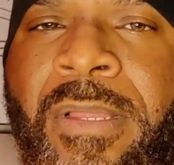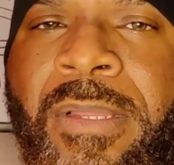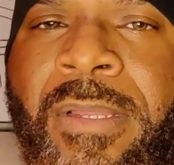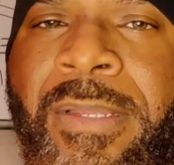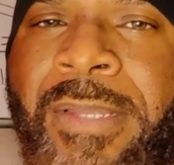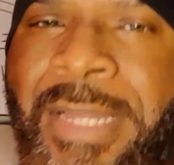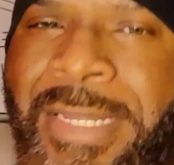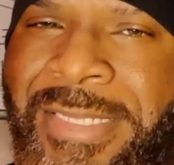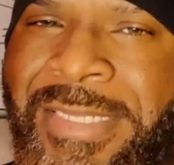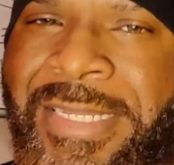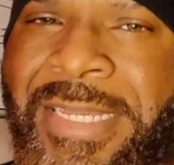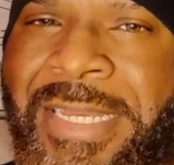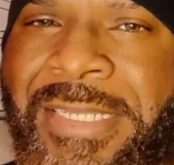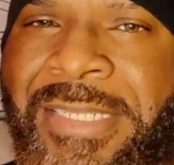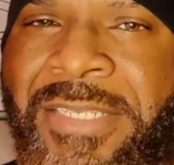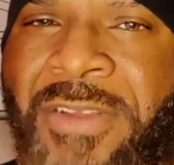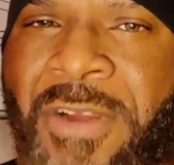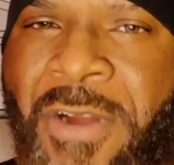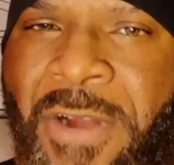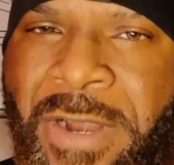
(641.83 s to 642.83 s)
Let's get
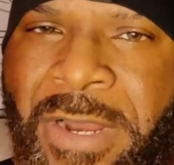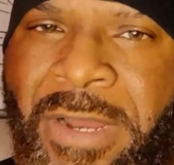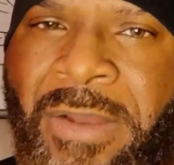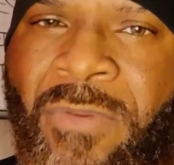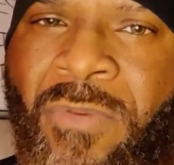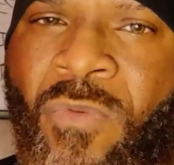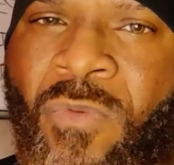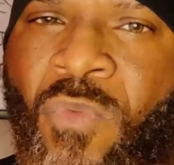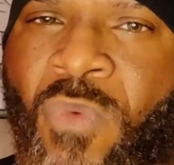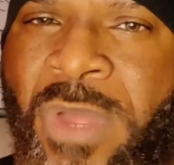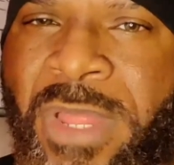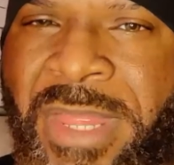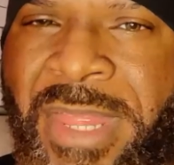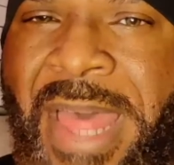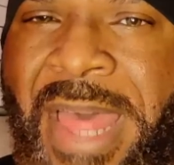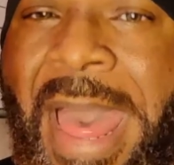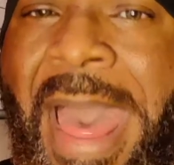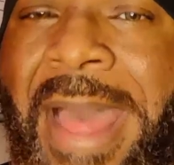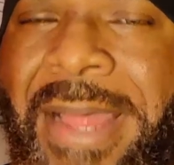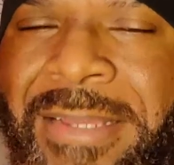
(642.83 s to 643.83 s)
started with
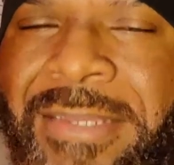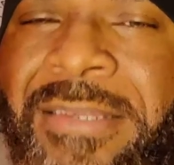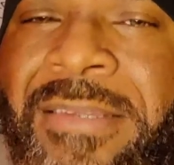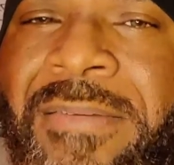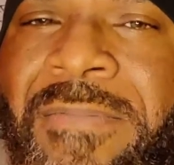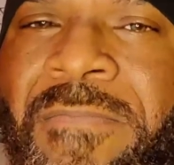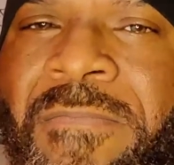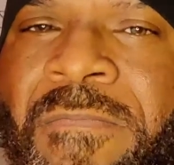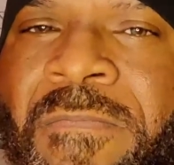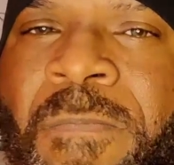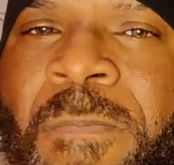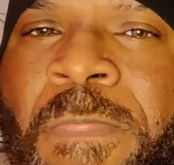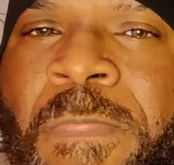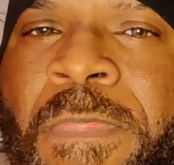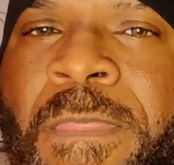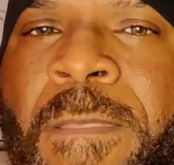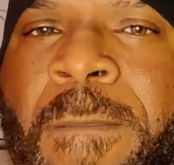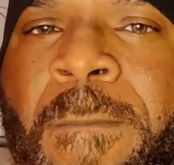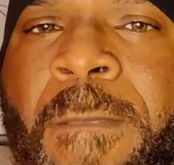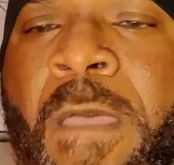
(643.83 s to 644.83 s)
that.
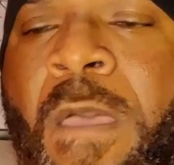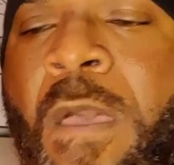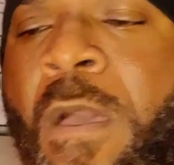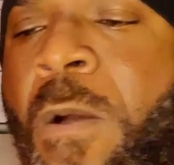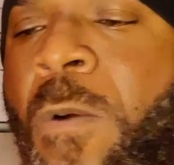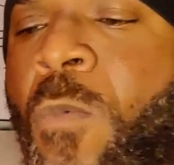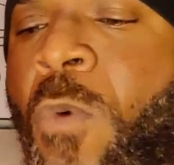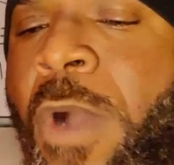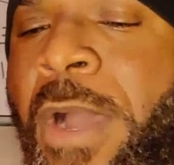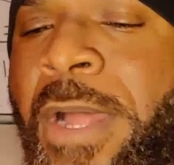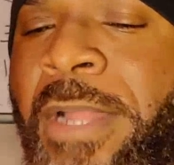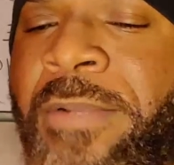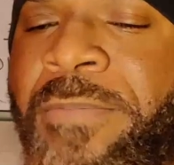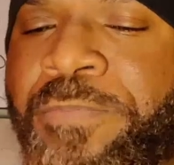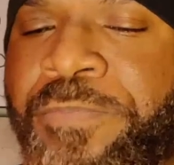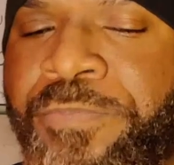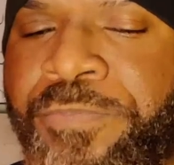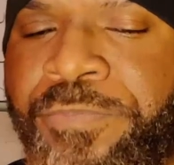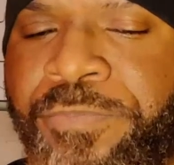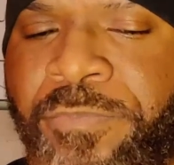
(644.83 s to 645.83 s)
What
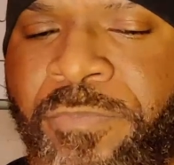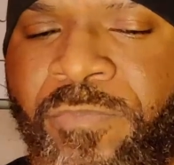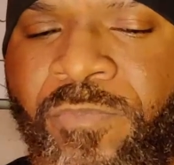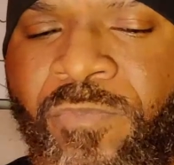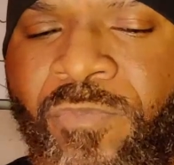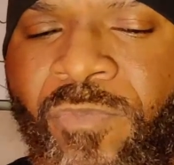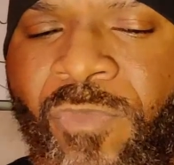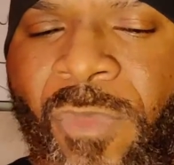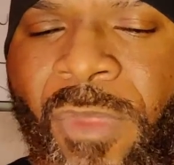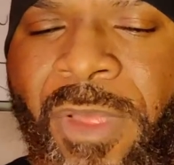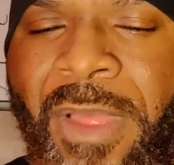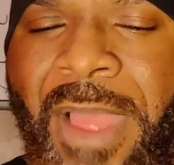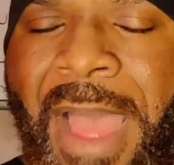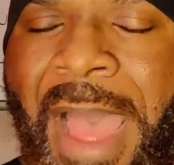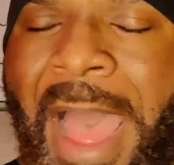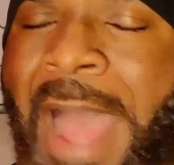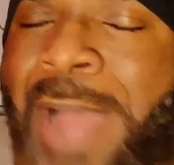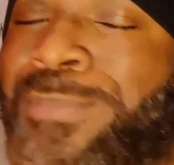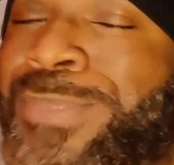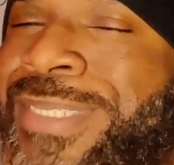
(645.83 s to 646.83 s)

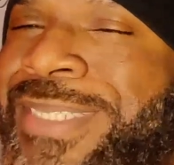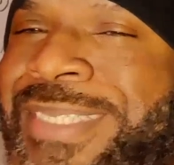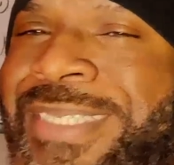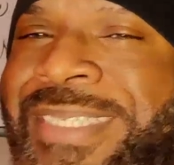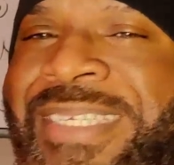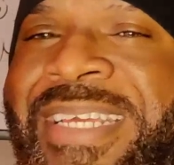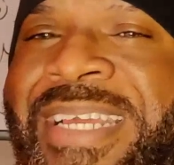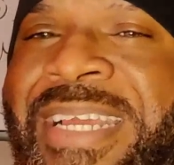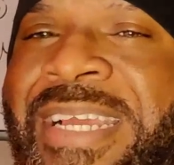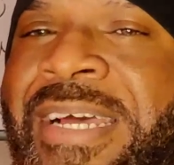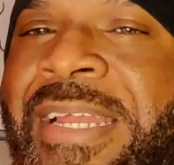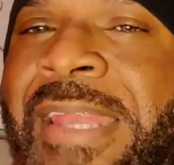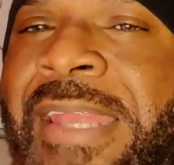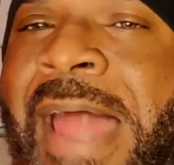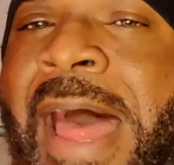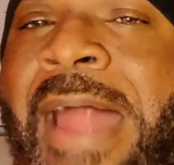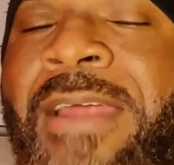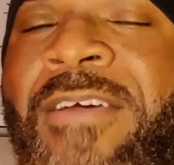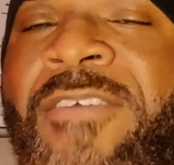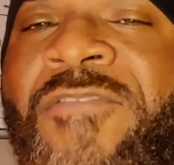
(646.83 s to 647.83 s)
I'm seeing a
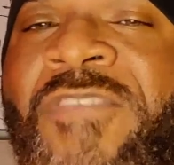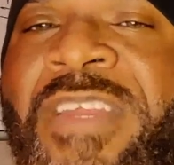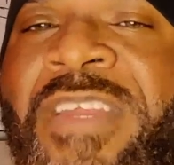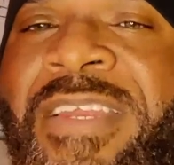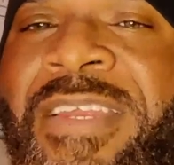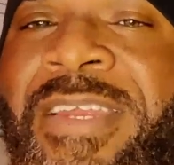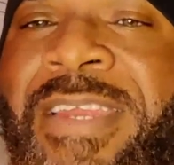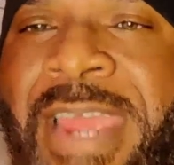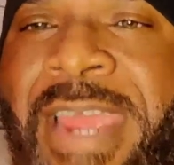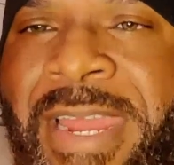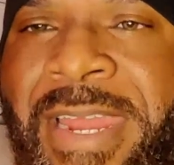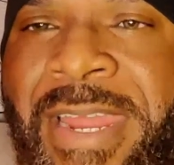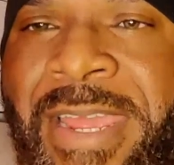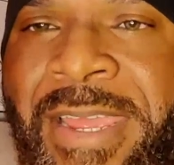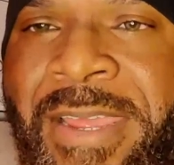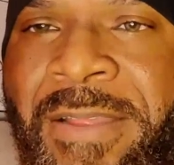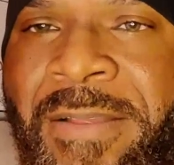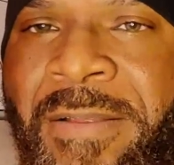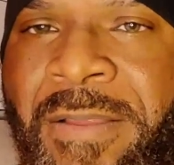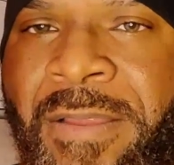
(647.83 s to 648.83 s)
lot of in
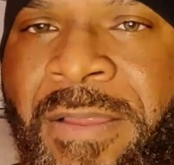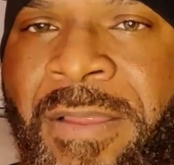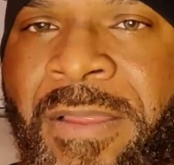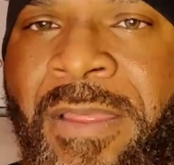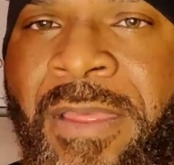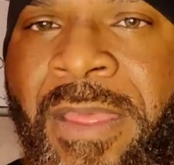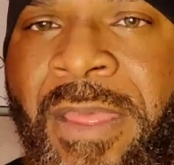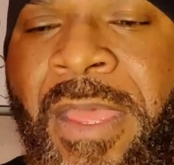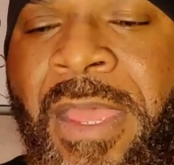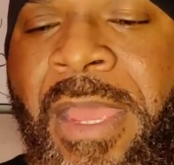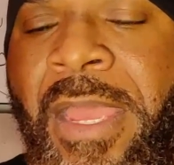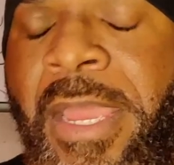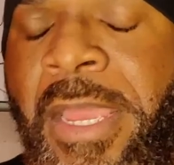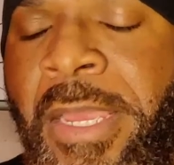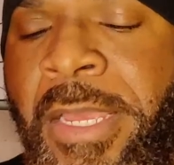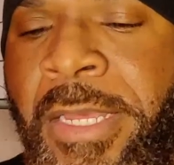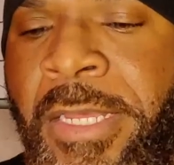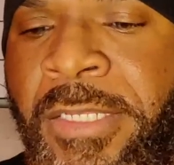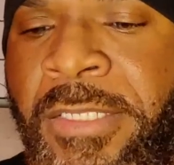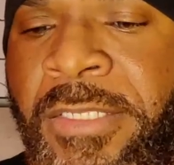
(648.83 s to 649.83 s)
dating
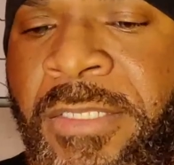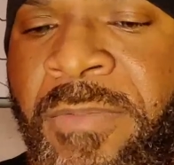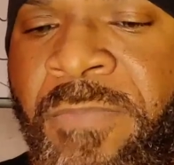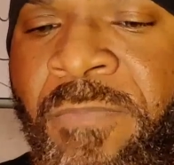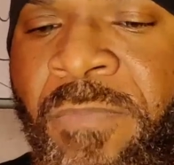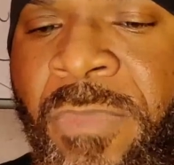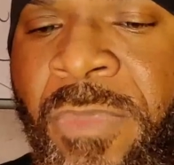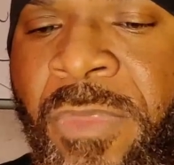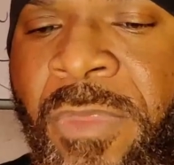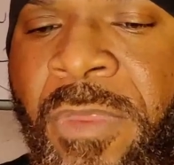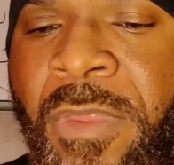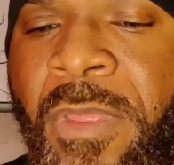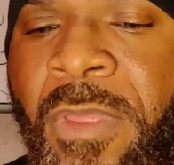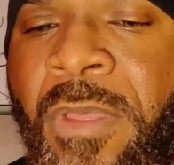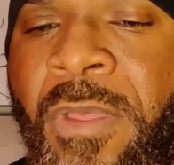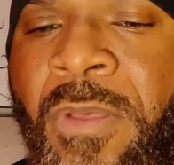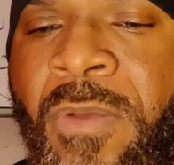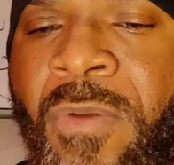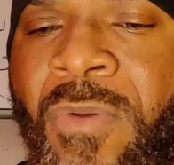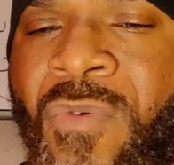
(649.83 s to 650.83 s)
is
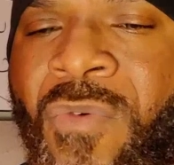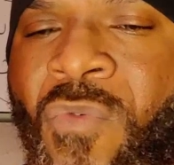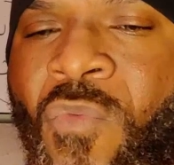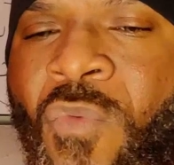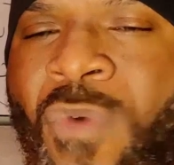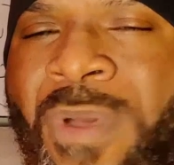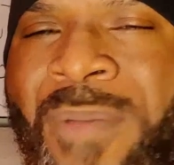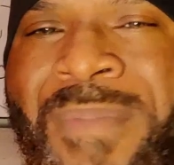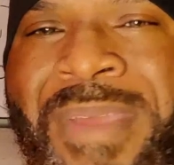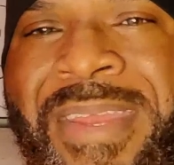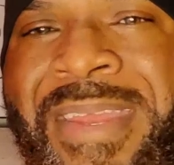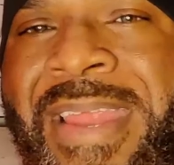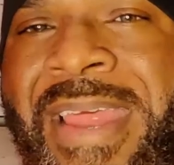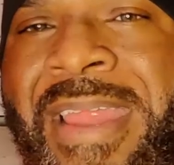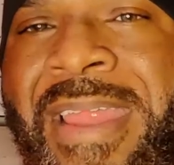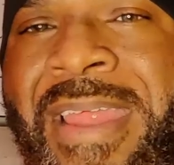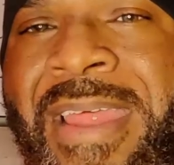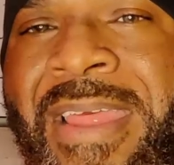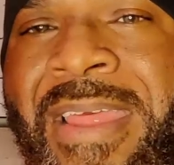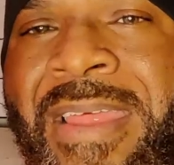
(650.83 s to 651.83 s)

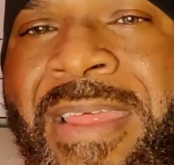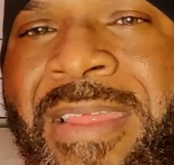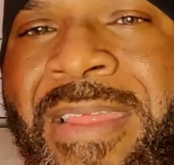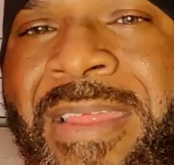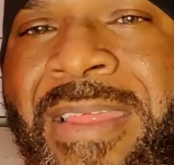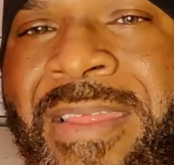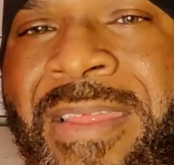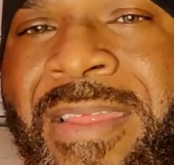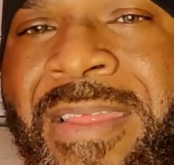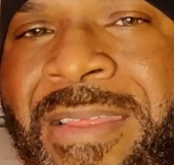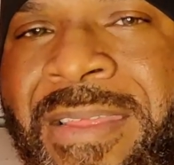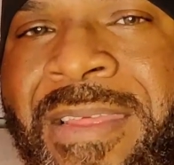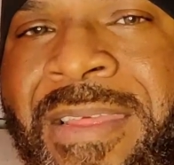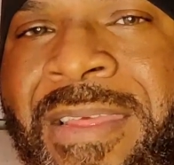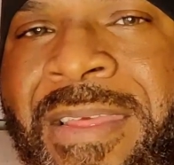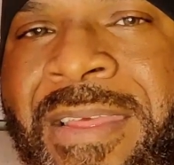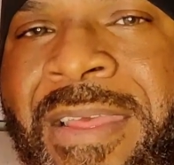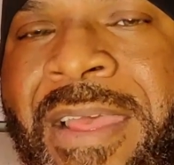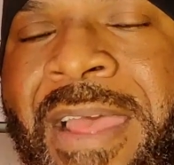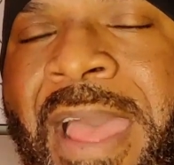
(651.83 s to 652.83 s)
women
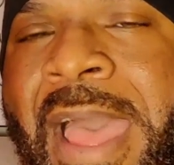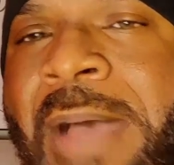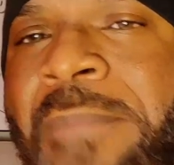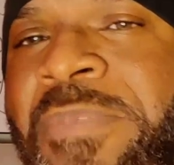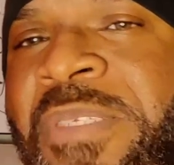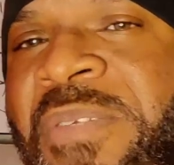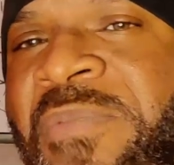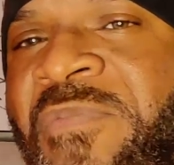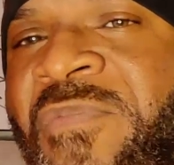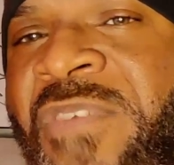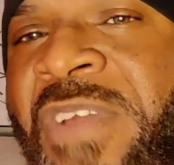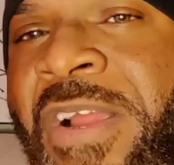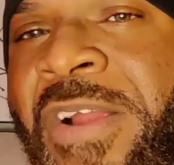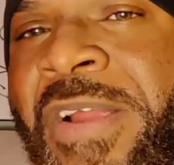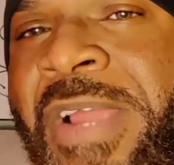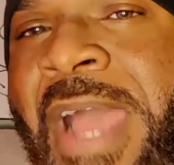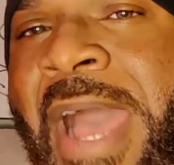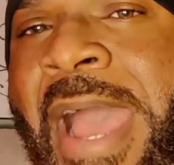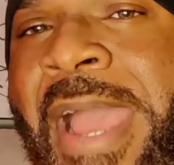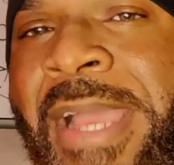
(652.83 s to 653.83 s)
have some very
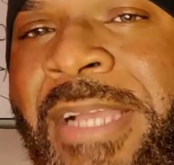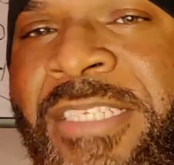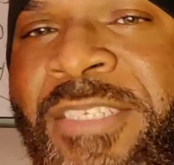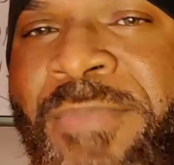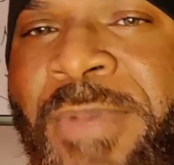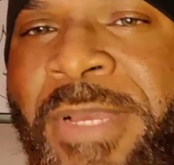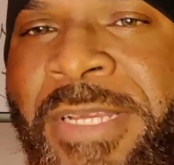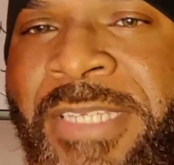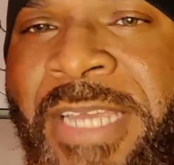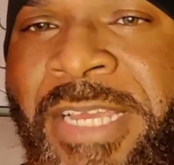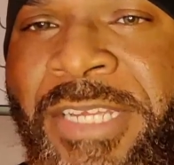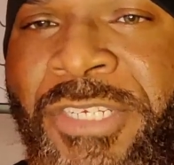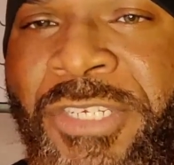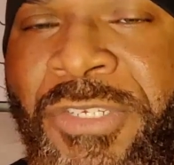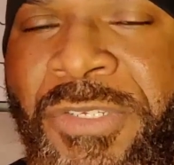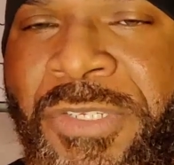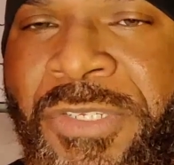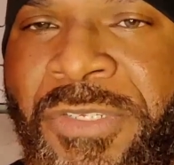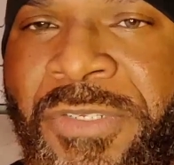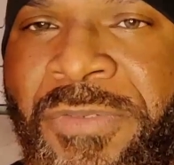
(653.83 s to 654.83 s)
high
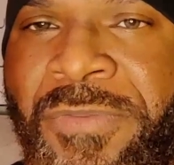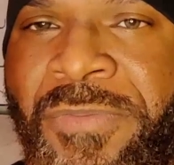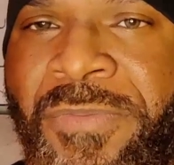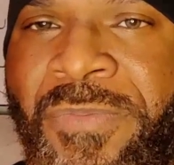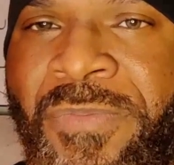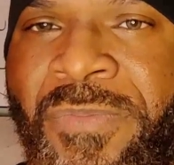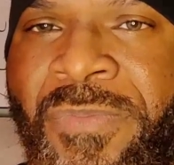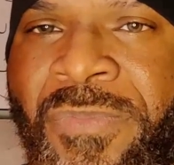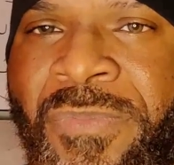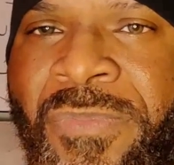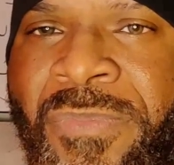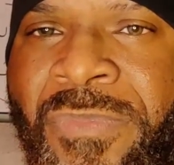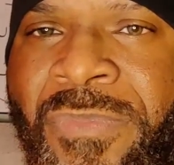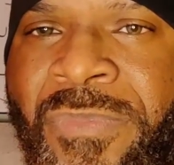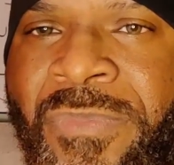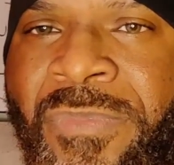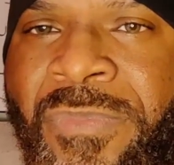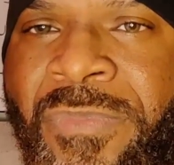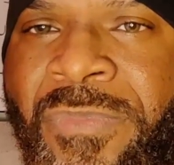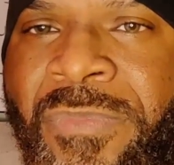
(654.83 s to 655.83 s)
expectations.
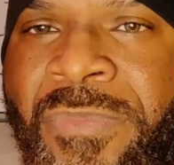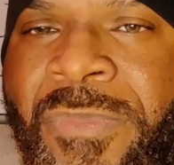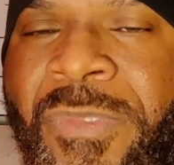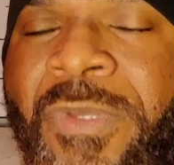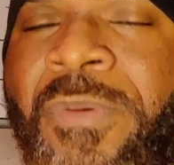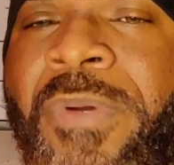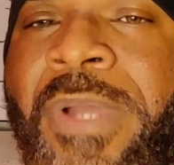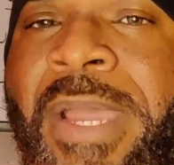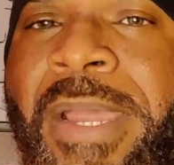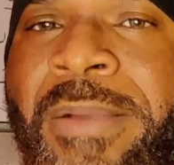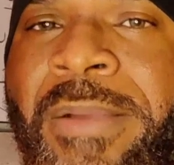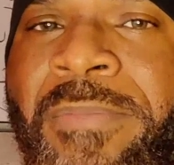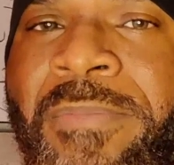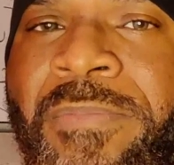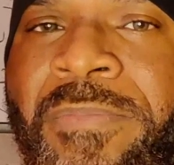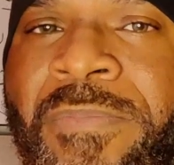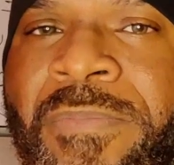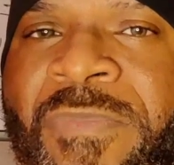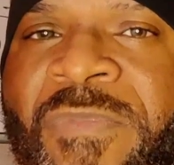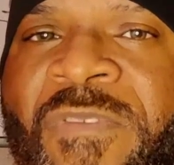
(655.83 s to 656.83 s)
Okay?
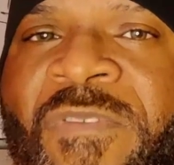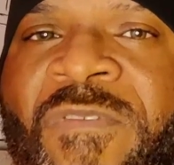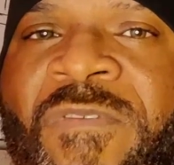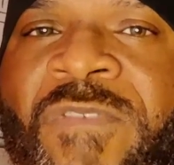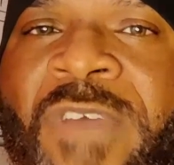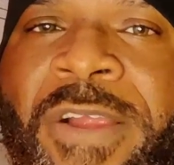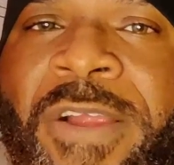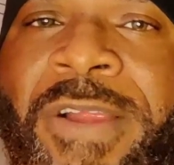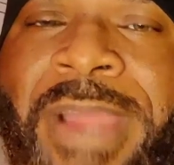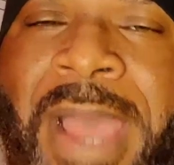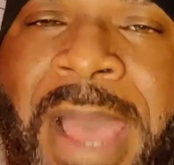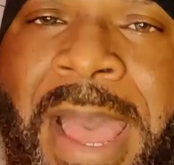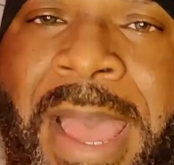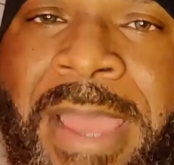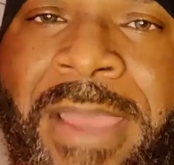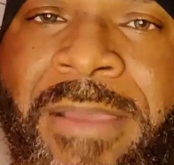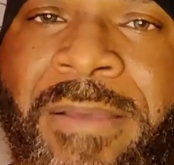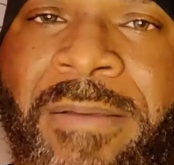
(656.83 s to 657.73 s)
Very high.